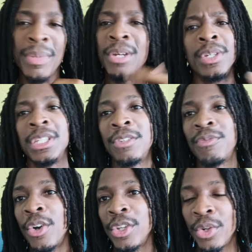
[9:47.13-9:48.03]
But it wasn't his
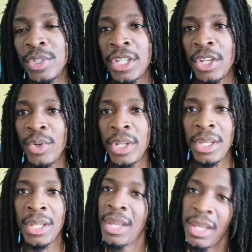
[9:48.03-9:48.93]
fault, you know. TJ
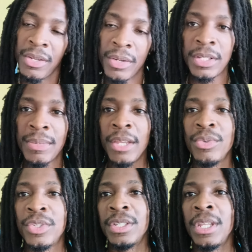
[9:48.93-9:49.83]
Doheny, you know, he seemed like he
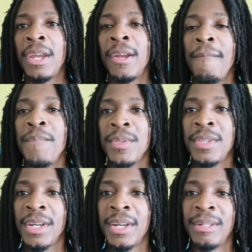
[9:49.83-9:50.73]
was just there
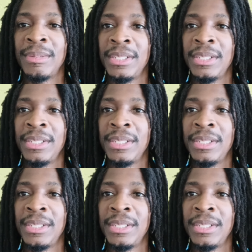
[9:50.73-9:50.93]
to,